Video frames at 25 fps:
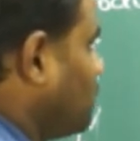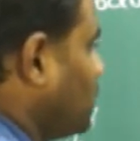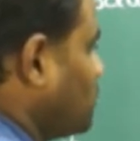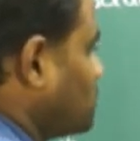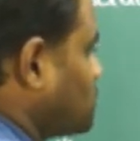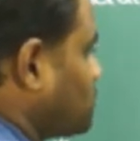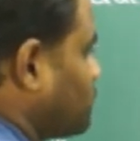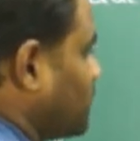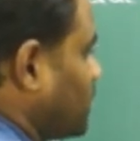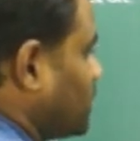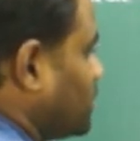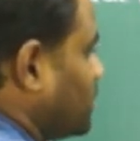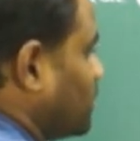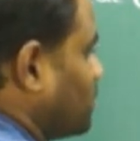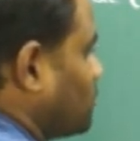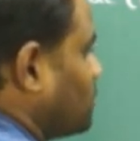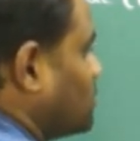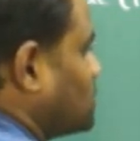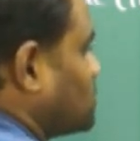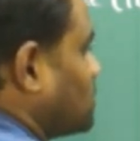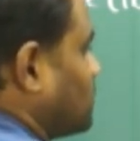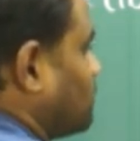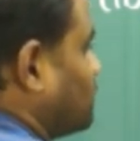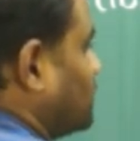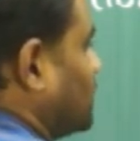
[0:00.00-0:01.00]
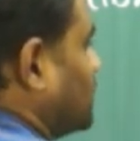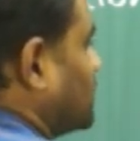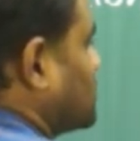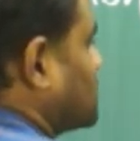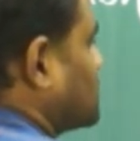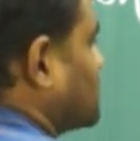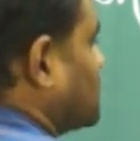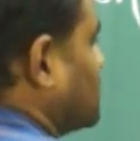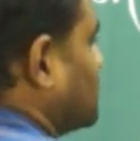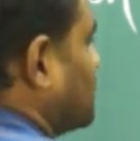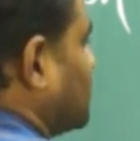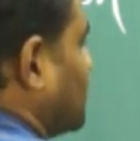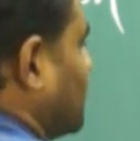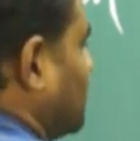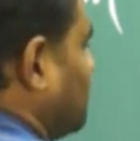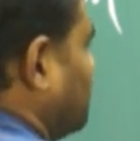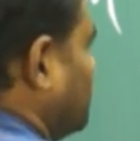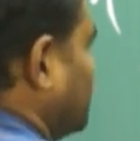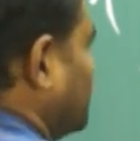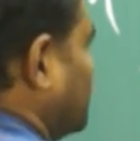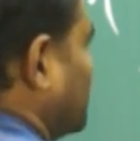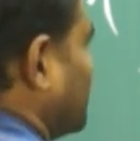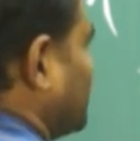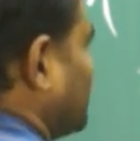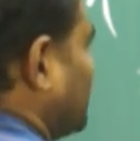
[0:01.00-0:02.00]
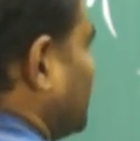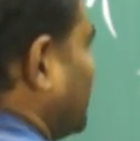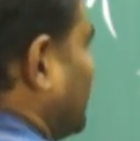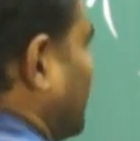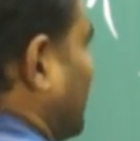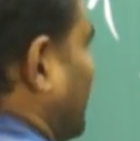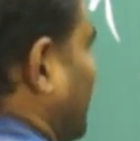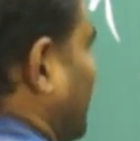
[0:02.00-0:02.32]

want to find the roots of this, immediately I